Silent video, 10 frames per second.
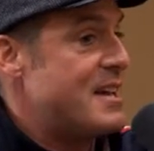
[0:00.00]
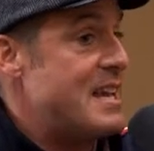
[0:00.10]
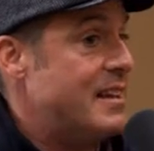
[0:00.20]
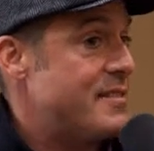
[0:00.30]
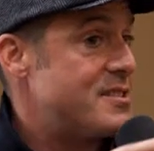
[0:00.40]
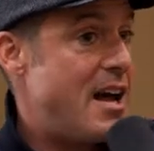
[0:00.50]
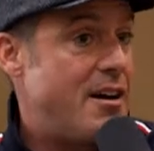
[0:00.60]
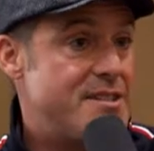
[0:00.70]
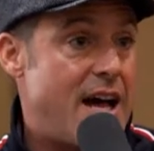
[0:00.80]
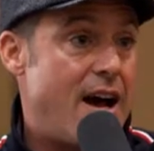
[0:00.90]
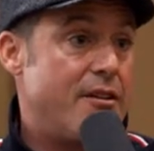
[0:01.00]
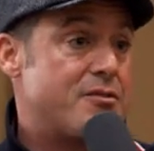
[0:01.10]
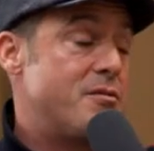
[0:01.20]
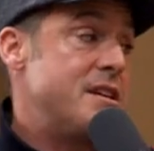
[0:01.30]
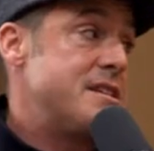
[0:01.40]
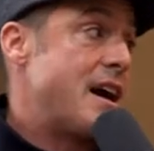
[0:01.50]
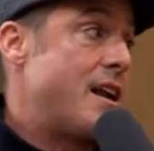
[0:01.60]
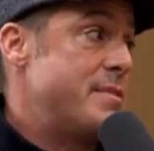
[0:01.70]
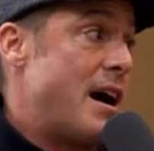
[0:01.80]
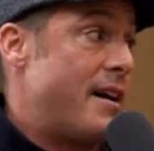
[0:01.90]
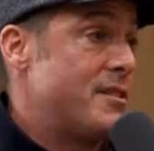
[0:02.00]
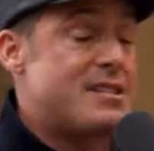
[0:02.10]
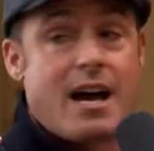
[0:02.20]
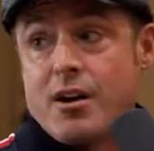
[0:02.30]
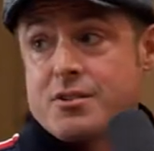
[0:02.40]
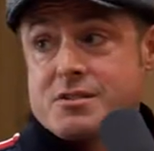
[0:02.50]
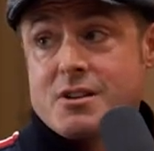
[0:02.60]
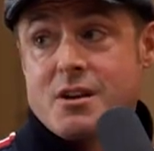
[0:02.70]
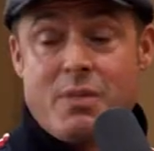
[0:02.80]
He lives downtown, so he's got to be out of his house